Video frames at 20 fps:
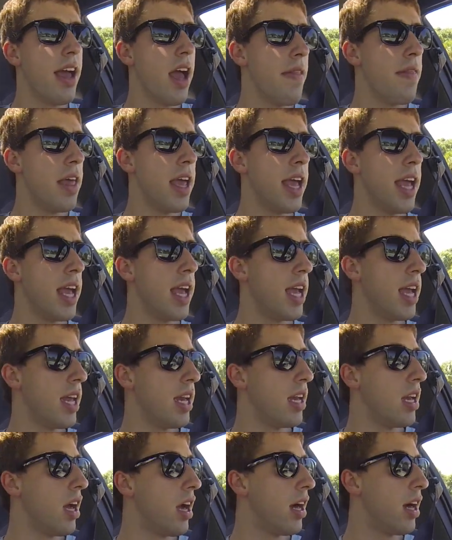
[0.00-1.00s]
And
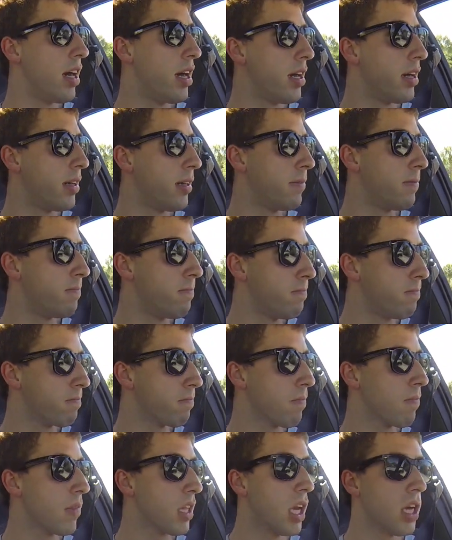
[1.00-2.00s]
then,
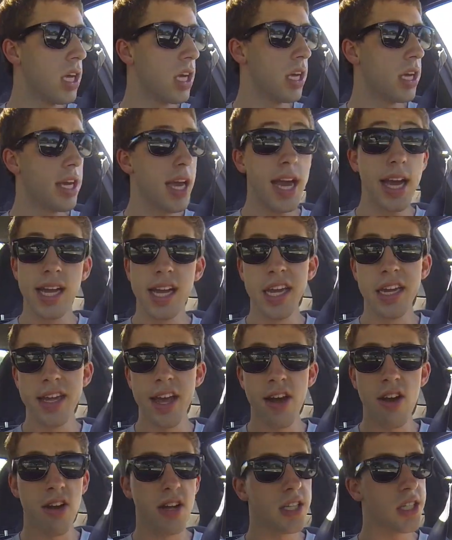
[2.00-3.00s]
um, yeah, eat
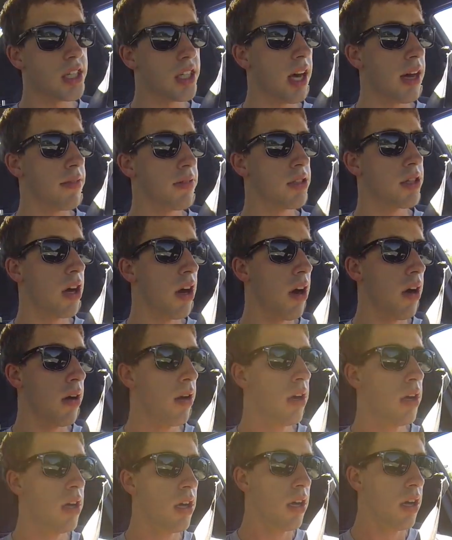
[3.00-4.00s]
dinner and stuff. So,
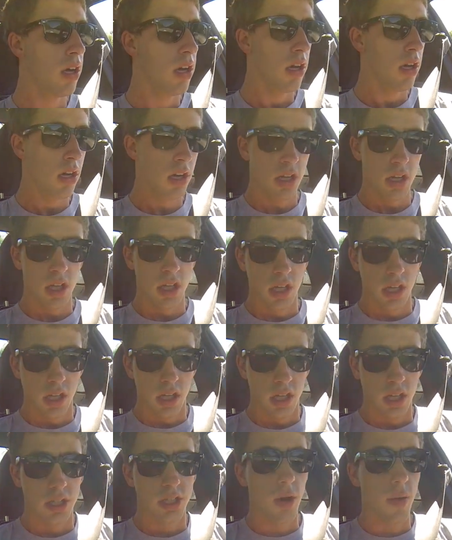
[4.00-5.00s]

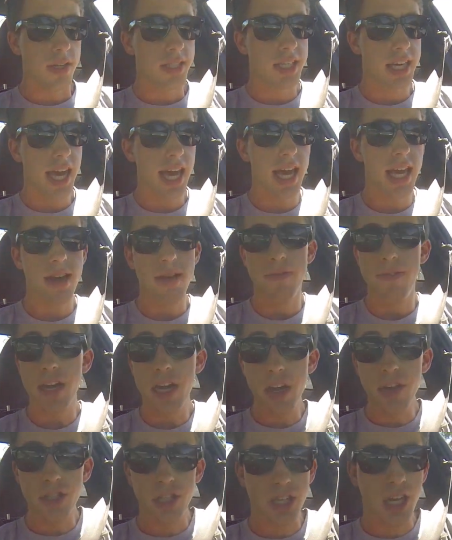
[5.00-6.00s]
so once again,
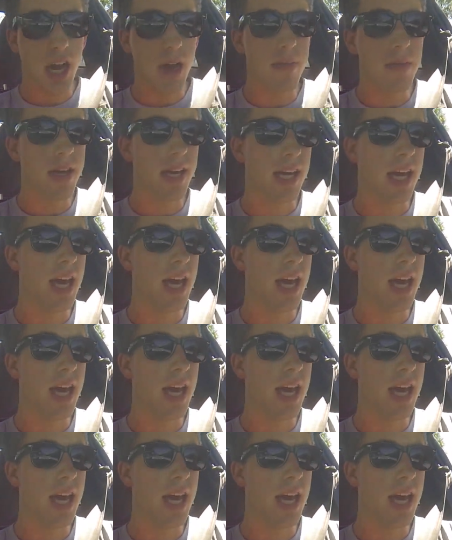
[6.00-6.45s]
videos are coming.